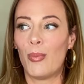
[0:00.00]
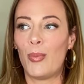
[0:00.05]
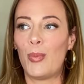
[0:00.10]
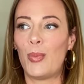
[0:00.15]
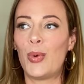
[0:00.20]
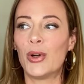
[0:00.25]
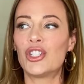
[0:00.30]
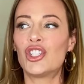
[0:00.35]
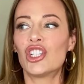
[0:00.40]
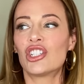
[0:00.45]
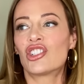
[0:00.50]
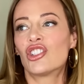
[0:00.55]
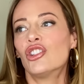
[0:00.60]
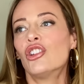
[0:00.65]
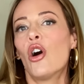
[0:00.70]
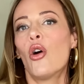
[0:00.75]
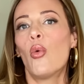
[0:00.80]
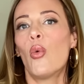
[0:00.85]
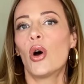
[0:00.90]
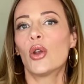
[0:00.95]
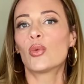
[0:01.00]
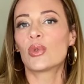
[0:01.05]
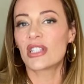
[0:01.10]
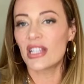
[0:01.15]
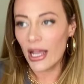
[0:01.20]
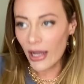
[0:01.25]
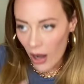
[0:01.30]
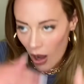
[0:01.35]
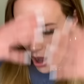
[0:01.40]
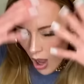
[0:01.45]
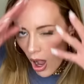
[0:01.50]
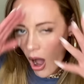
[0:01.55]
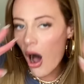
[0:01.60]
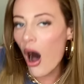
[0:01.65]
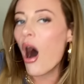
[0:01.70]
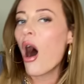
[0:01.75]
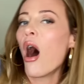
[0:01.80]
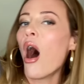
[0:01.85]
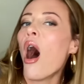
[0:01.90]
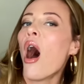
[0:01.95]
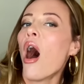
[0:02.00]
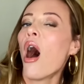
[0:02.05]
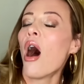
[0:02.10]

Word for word: but just no one was like, ha.